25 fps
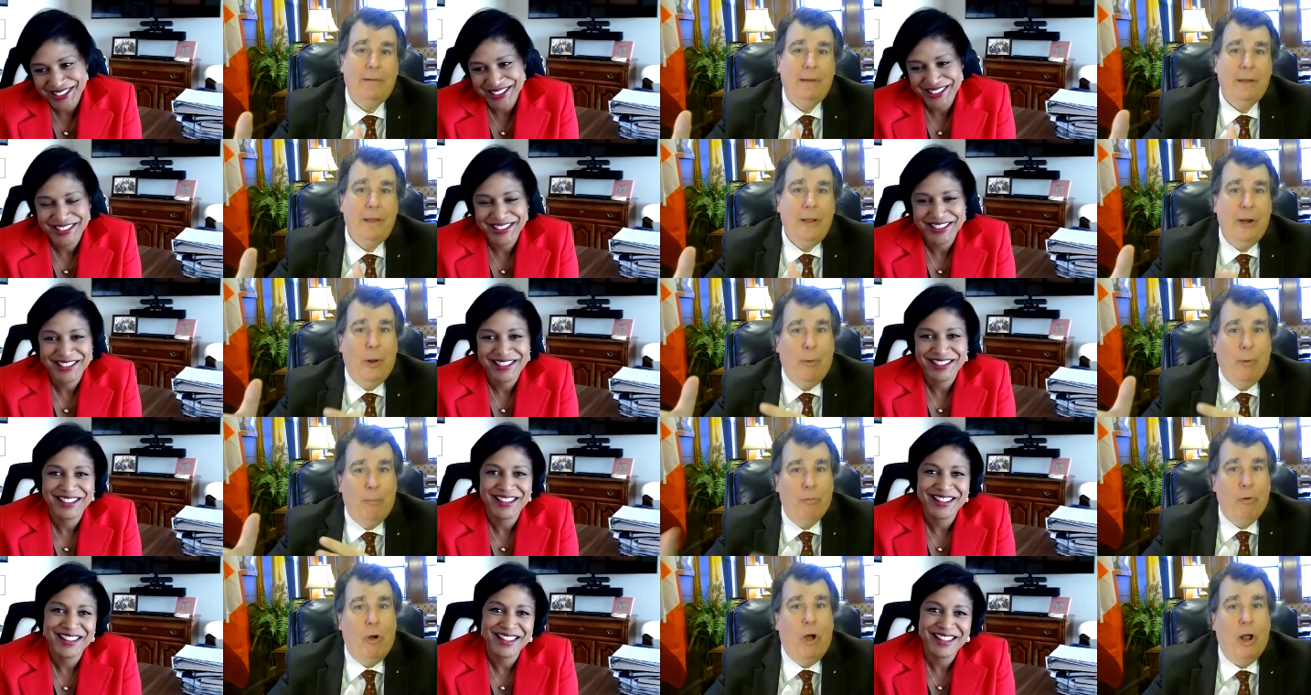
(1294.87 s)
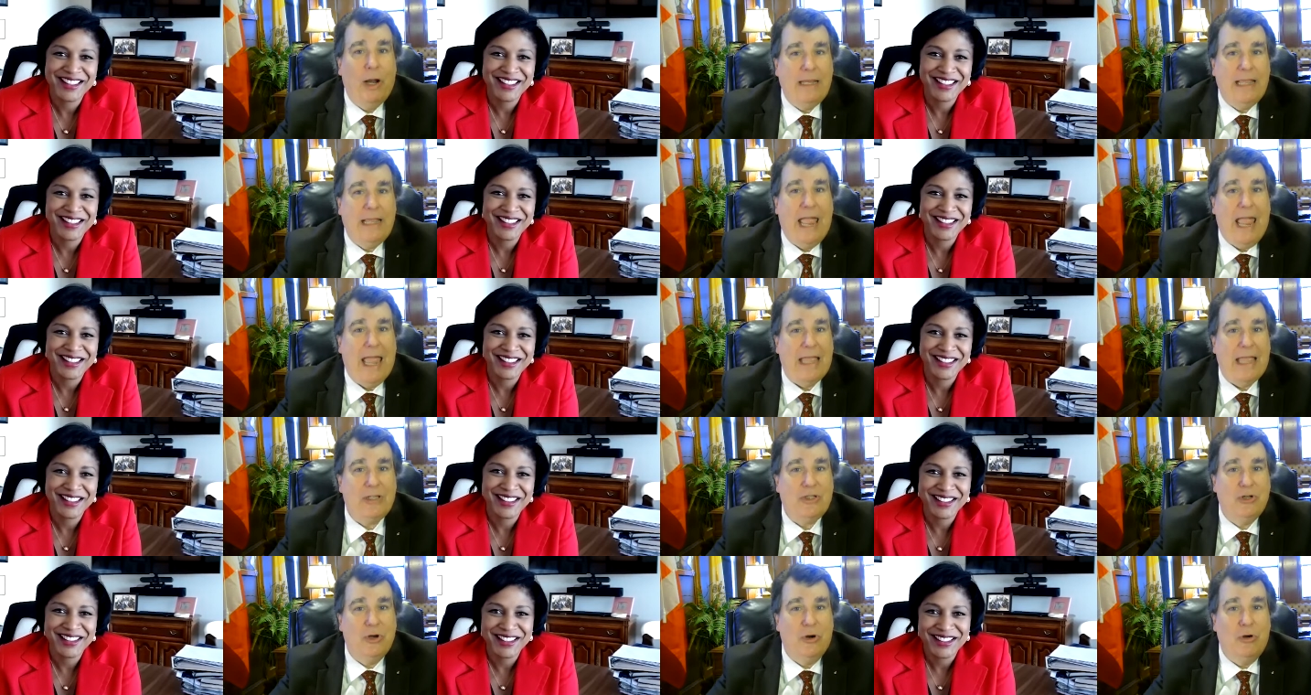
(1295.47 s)
Speaker 1: you know
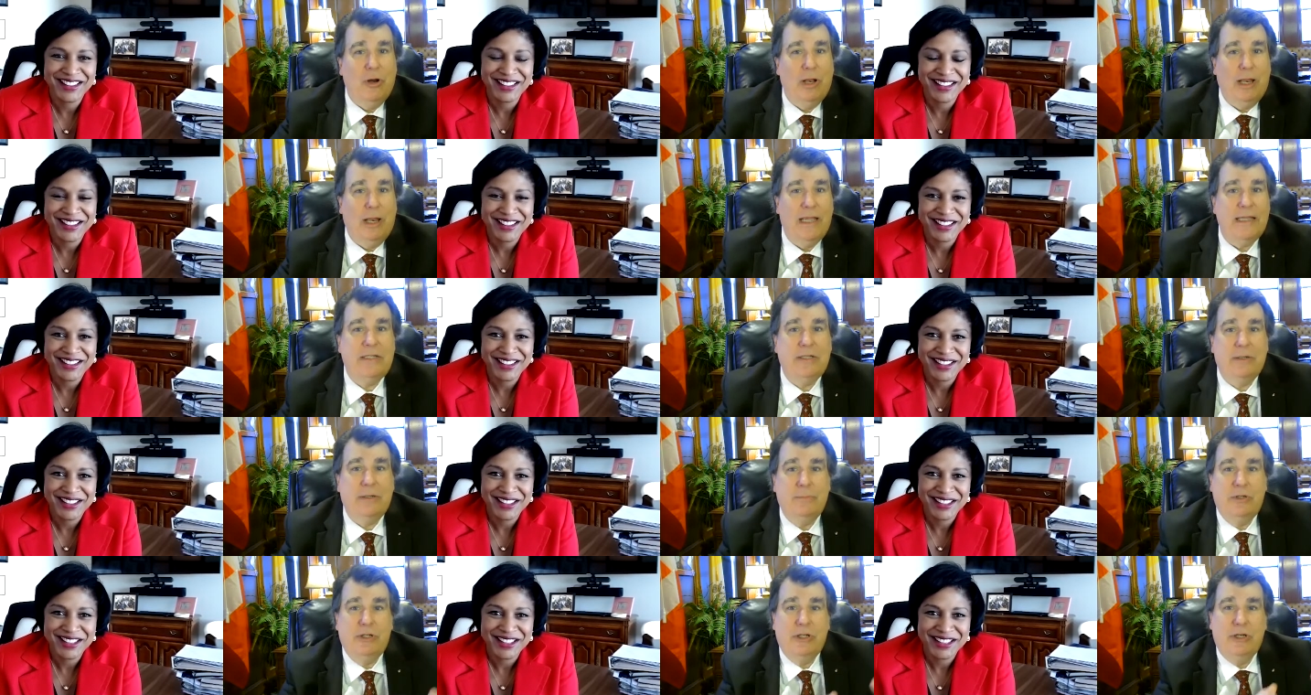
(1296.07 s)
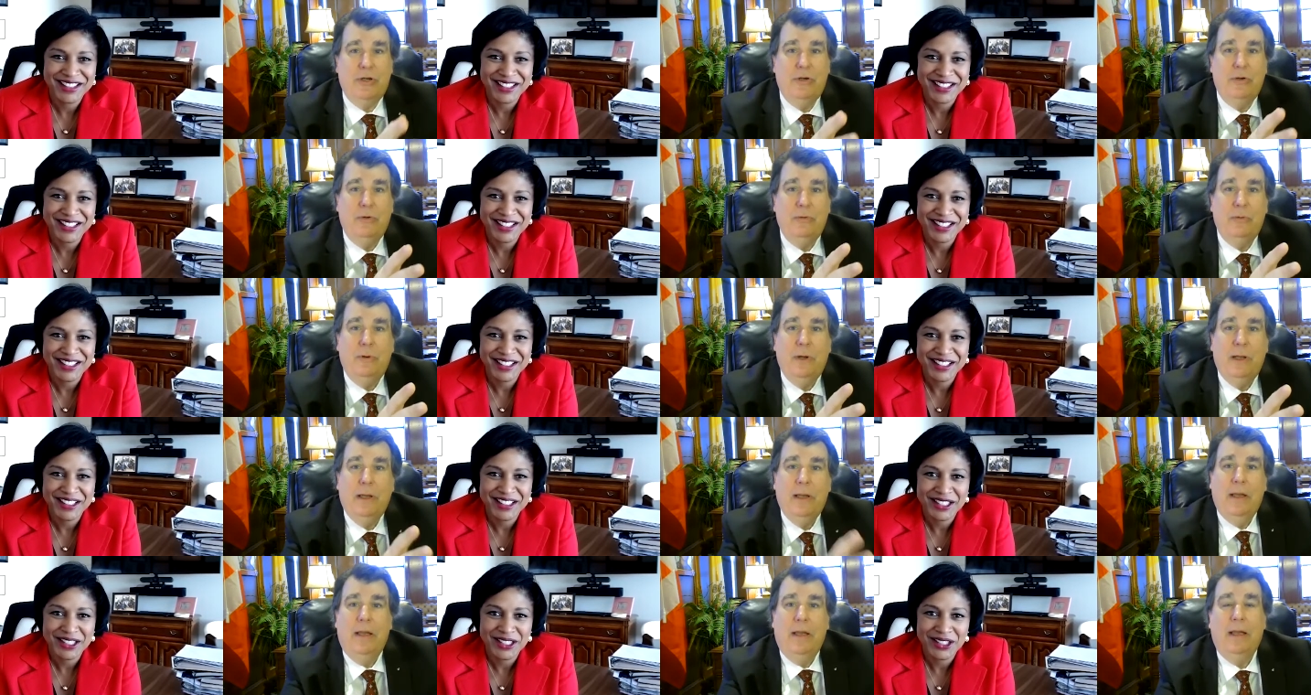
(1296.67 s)
broadcast journalism to